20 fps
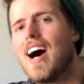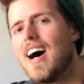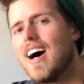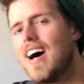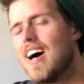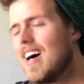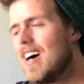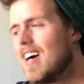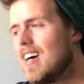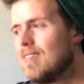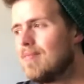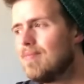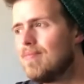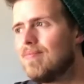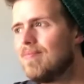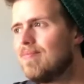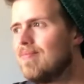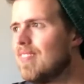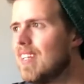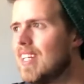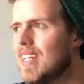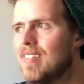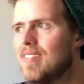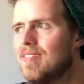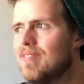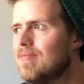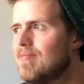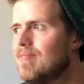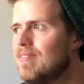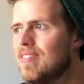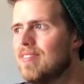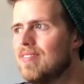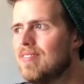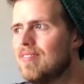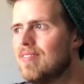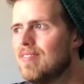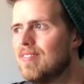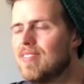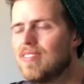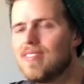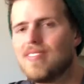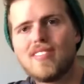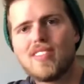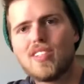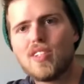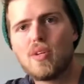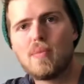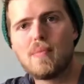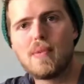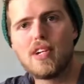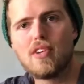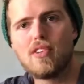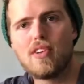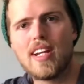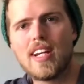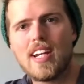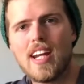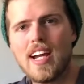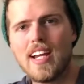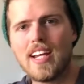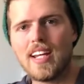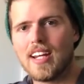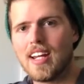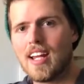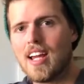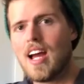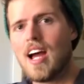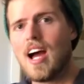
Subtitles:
It's going to be a great night.